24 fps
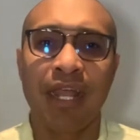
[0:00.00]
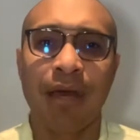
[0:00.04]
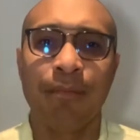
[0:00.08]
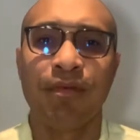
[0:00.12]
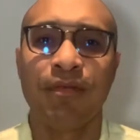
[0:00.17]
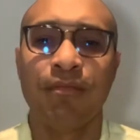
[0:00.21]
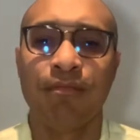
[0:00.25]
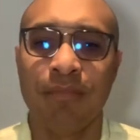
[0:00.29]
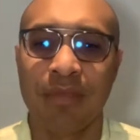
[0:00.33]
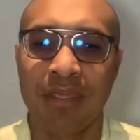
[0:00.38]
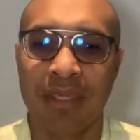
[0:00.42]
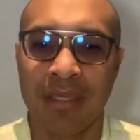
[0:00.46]
up
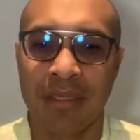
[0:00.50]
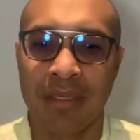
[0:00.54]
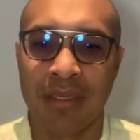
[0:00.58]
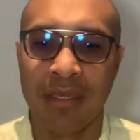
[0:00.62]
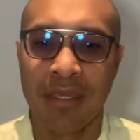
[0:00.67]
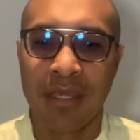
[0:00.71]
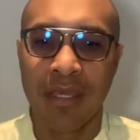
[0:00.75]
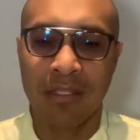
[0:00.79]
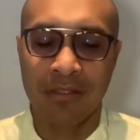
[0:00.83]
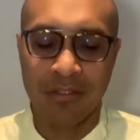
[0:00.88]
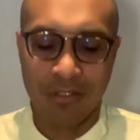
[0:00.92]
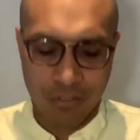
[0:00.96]
in me
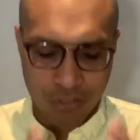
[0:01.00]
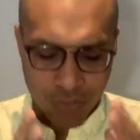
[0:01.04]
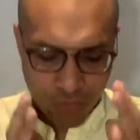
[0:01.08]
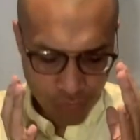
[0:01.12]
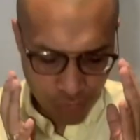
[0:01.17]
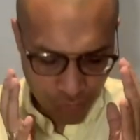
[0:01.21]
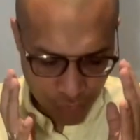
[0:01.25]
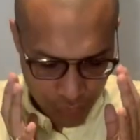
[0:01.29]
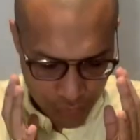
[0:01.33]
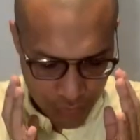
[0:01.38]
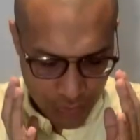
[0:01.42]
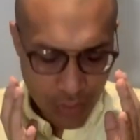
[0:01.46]
to
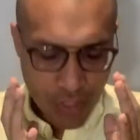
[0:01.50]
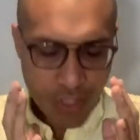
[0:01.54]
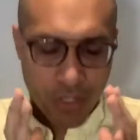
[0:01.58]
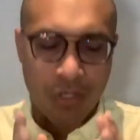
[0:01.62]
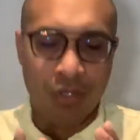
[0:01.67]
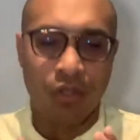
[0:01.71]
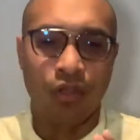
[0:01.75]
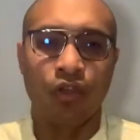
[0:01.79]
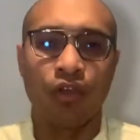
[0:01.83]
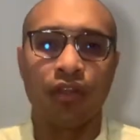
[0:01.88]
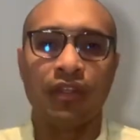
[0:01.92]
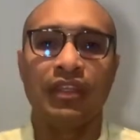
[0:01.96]
choose
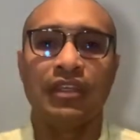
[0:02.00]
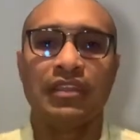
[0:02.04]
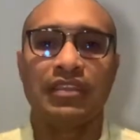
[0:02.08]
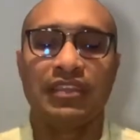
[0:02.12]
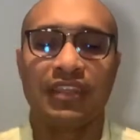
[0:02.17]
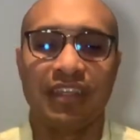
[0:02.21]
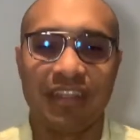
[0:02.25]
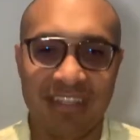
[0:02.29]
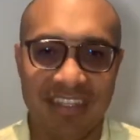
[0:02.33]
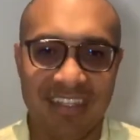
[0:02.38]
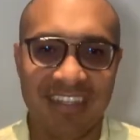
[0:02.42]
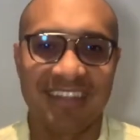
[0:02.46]
good
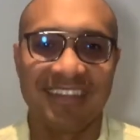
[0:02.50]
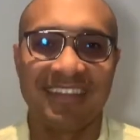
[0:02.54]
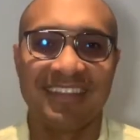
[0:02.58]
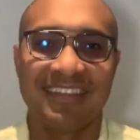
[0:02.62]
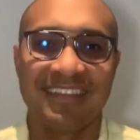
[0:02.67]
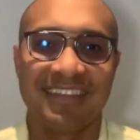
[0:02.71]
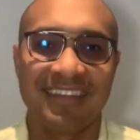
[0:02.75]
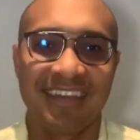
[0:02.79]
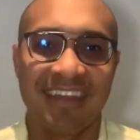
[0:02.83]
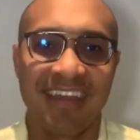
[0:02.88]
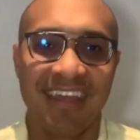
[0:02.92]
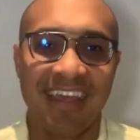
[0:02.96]
decisions.
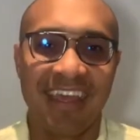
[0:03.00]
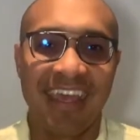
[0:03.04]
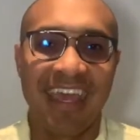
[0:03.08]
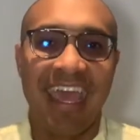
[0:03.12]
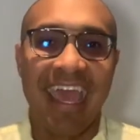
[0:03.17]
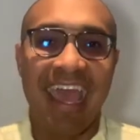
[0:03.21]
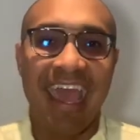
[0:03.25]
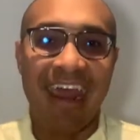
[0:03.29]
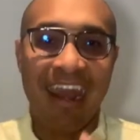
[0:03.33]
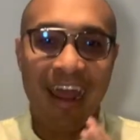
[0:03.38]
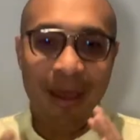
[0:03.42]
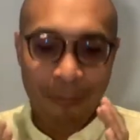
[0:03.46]

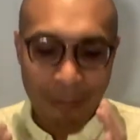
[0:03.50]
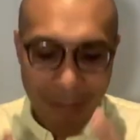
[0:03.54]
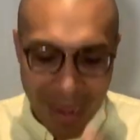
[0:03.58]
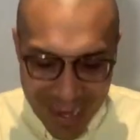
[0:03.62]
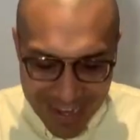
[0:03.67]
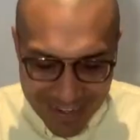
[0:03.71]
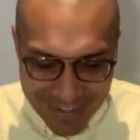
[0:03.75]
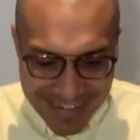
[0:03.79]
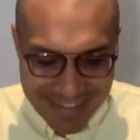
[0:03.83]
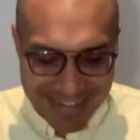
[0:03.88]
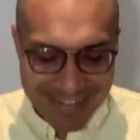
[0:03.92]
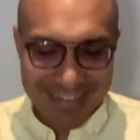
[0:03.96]
And my
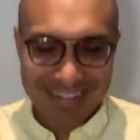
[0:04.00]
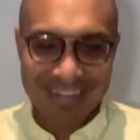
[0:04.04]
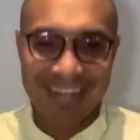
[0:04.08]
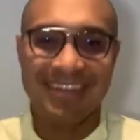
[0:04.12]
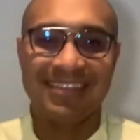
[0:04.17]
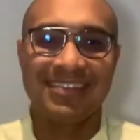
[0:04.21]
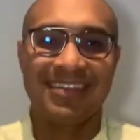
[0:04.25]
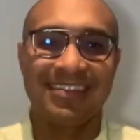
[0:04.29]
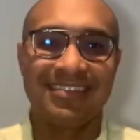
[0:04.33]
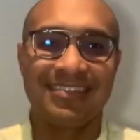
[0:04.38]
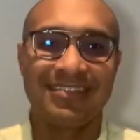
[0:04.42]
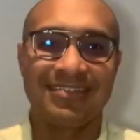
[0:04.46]

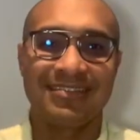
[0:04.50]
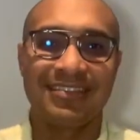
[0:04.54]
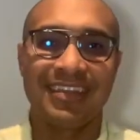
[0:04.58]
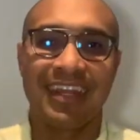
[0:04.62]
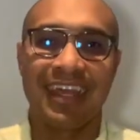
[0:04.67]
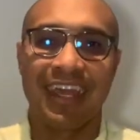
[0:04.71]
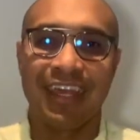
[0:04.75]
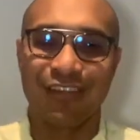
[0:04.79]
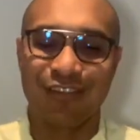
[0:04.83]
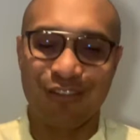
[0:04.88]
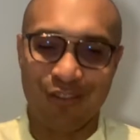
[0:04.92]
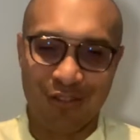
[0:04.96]
decisions that
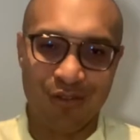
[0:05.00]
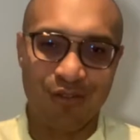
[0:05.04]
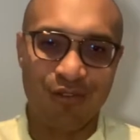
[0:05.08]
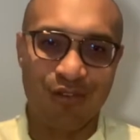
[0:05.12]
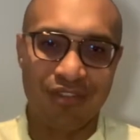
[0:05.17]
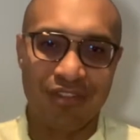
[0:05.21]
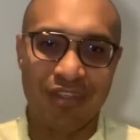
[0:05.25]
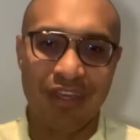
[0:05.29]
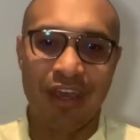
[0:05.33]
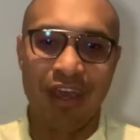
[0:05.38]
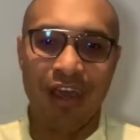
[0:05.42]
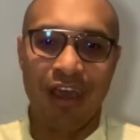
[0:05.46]
I
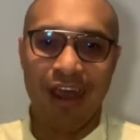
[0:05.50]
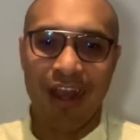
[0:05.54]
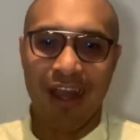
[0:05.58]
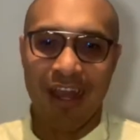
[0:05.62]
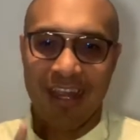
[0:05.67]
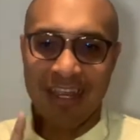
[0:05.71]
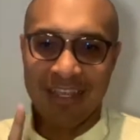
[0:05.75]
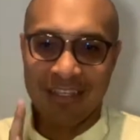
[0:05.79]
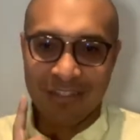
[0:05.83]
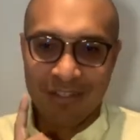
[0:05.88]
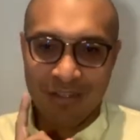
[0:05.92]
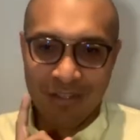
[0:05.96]
choose
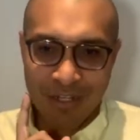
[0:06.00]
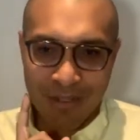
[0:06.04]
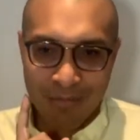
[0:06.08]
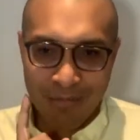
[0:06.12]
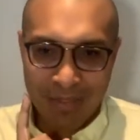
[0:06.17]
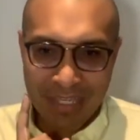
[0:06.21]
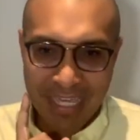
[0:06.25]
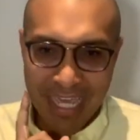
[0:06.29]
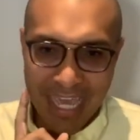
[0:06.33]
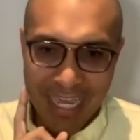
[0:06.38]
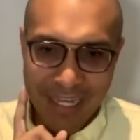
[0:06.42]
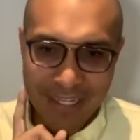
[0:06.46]
is going to
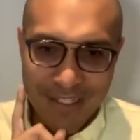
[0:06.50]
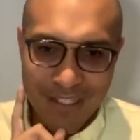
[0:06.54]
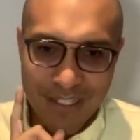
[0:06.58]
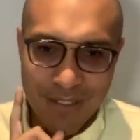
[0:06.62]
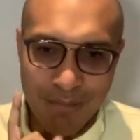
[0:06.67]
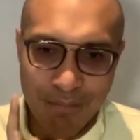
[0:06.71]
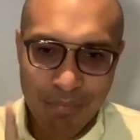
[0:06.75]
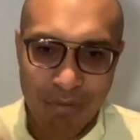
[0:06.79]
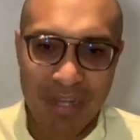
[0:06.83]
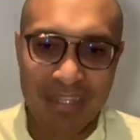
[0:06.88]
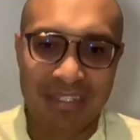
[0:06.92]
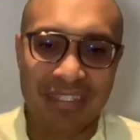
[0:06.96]
be
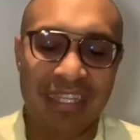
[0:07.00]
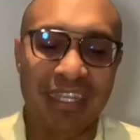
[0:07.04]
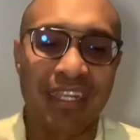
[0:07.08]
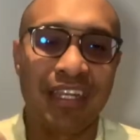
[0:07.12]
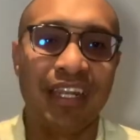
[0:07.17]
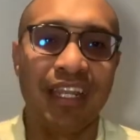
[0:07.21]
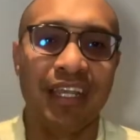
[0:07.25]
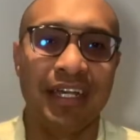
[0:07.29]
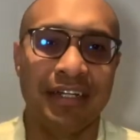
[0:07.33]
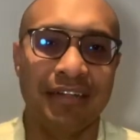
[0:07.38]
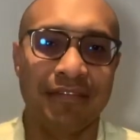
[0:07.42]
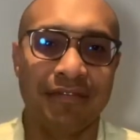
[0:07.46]
expressing
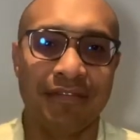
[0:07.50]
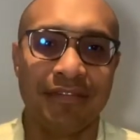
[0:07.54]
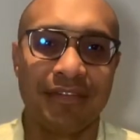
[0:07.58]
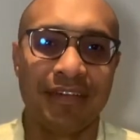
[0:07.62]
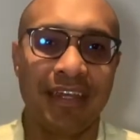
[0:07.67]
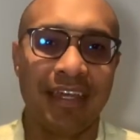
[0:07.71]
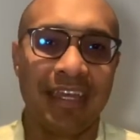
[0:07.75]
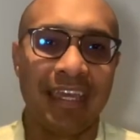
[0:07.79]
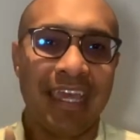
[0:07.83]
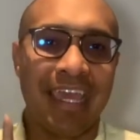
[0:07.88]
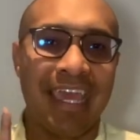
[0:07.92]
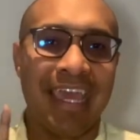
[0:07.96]
love
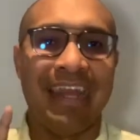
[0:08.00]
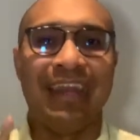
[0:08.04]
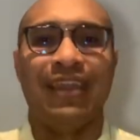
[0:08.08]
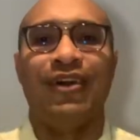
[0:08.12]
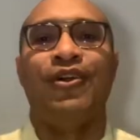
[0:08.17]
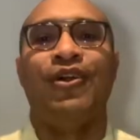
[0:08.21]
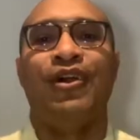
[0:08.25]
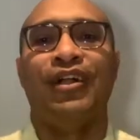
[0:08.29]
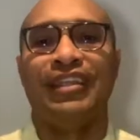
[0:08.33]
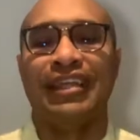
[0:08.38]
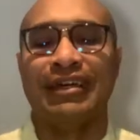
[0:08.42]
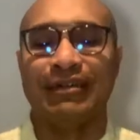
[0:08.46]
in
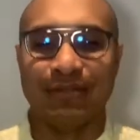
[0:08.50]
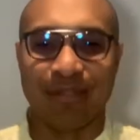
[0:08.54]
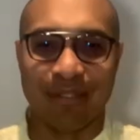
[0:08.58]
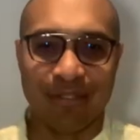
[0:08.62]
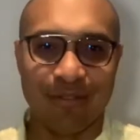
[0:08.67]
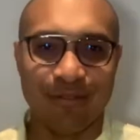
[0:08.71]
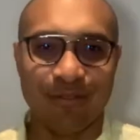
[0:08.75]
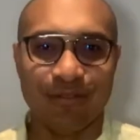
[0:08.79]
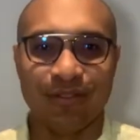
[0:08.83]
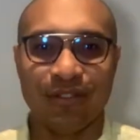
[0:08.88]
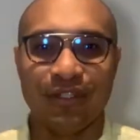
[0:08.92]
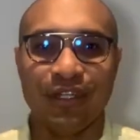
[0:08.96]
all that we
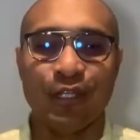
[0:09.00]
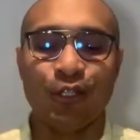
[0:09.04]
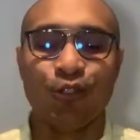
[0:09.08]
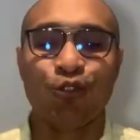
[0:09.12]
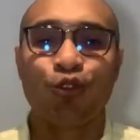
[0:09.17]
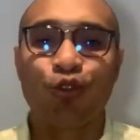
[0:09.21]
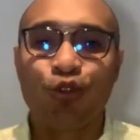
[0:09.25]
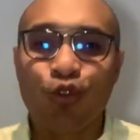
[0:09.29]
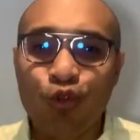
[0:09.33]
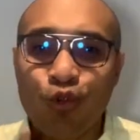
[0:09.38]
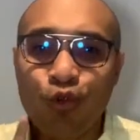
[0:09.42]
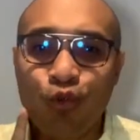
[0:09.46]
do.
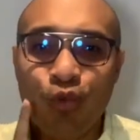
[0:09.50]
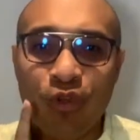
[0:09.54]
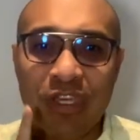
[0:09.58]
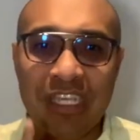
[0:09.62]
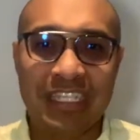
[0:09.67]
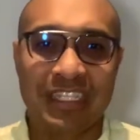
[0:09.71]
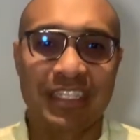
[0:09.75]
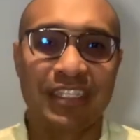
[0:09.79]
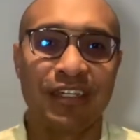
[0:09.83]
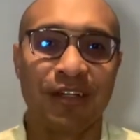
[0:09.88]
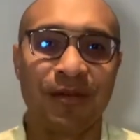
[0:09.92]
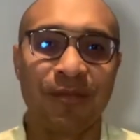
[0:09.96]
True
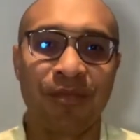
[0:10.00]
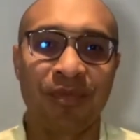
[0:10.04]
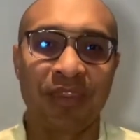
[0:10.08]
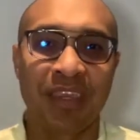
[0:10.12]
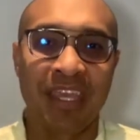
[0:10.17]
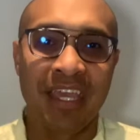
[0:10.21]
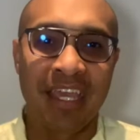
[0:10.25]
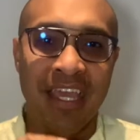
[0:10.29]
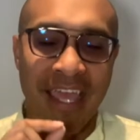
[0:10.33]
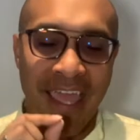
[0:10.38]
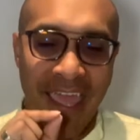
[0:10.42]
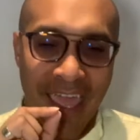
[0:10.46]
wisdom
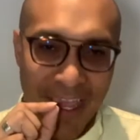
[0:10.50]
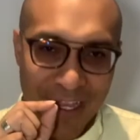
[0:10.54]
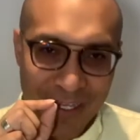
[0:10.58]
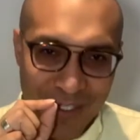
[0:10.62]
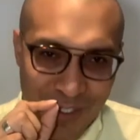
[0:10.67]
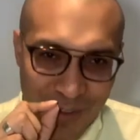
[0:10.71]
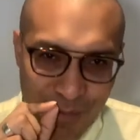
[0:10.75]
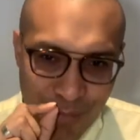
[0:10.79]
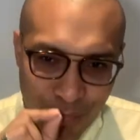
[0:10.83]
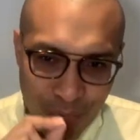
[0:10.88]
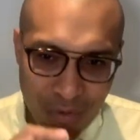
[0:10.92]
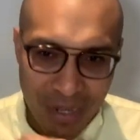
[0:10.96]

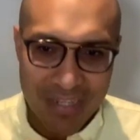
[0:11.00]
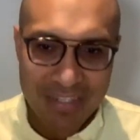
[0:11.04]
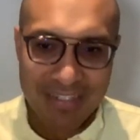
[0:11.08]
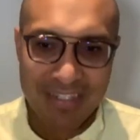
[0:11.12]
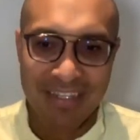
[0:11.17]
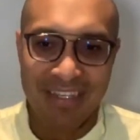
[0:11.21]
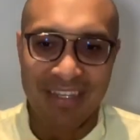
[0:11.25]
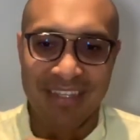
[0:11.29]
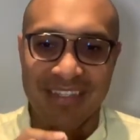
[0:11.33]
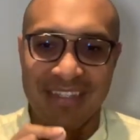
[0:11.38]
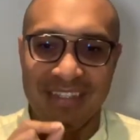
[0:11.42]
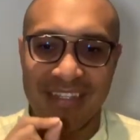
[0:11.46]

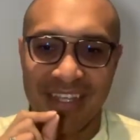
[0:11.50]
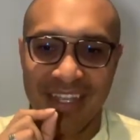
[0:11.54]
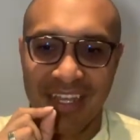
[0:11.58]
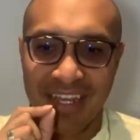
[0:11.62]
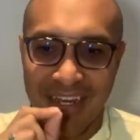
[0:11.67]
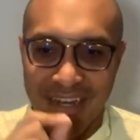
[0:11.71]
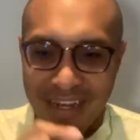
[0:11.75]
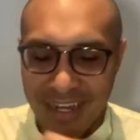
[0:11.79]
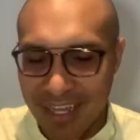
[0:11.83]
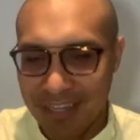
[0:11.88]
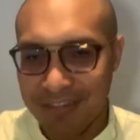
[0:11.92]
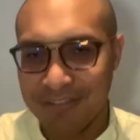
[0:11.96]
expresses
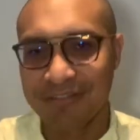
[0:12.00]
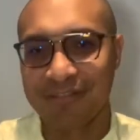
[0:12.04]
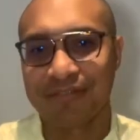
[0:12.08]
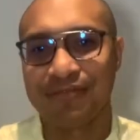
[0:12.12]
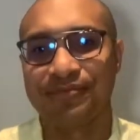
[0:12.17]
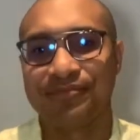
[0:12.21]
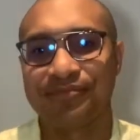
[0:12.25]
love.